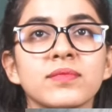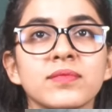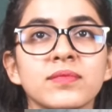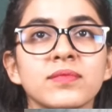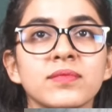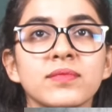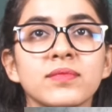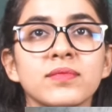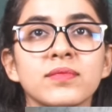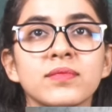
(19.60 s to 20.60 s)

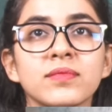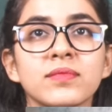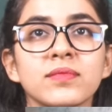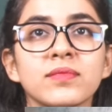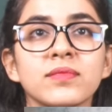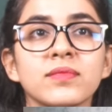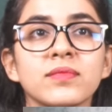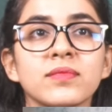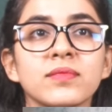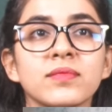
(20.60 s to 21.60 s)

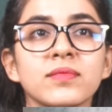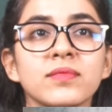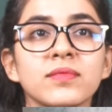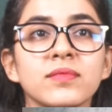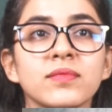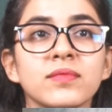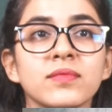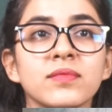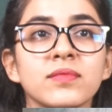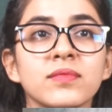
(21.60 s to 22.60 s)

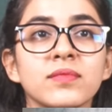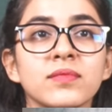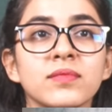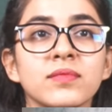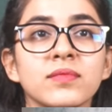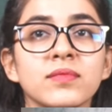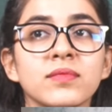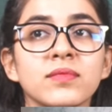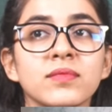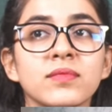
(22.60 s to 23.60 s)

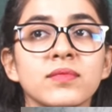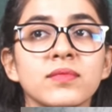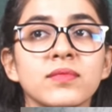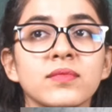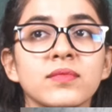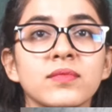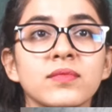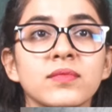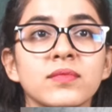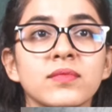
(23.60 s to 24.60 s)

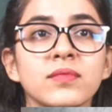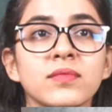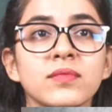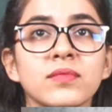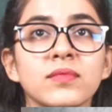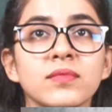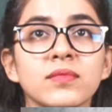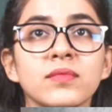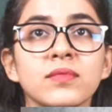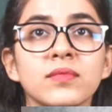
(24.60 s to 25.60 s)

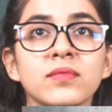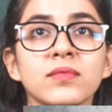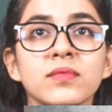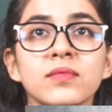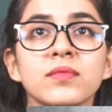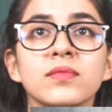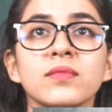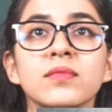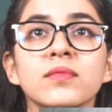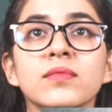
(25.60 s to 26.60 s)

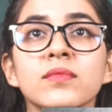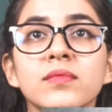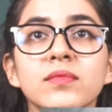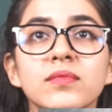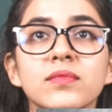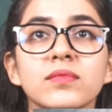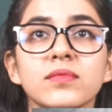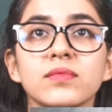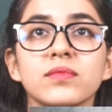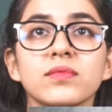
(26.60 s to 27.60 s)
This person isn't speaking.